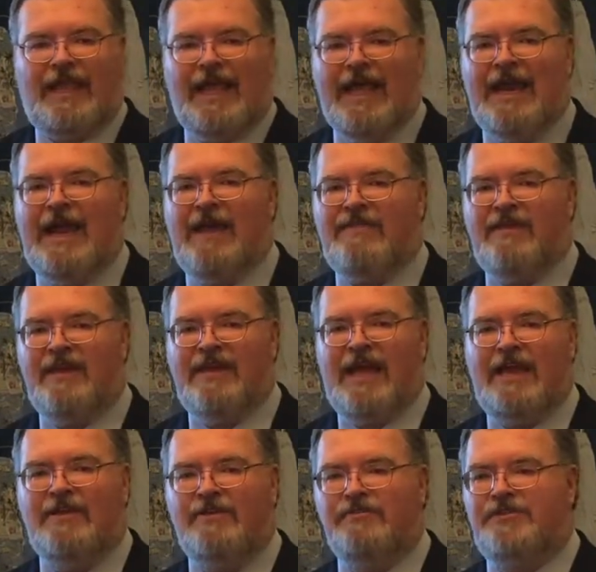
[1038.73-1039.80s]
and I think
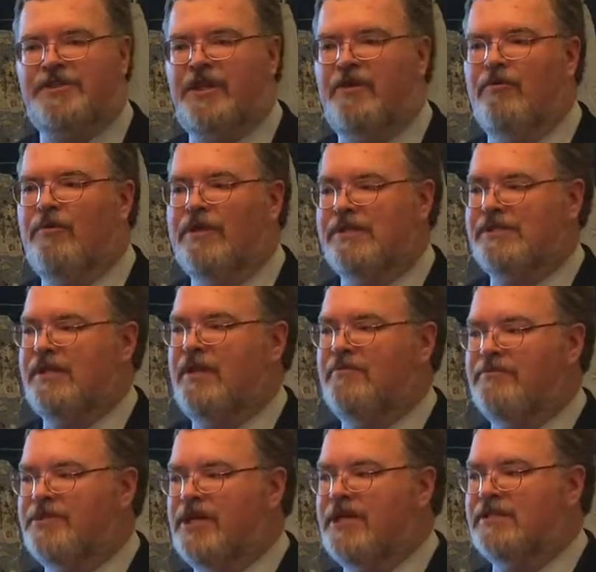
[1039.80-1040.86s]
I do so with
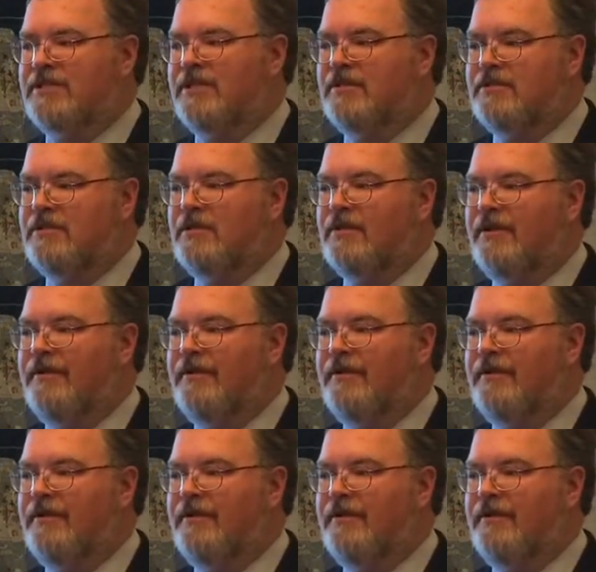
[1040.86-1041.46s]
some justice.